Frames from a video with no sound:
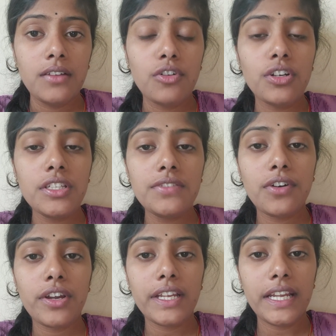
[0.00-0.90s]
What is
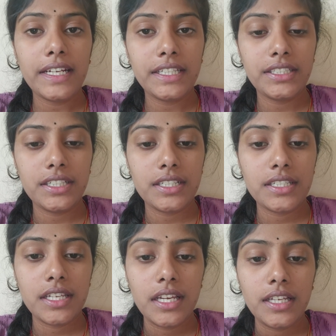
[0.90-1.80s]
foreign
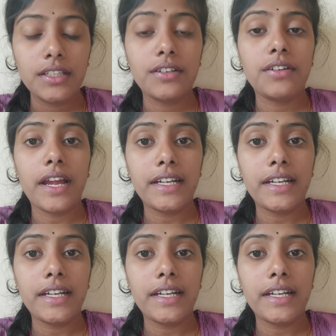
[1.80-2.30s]
antigens? The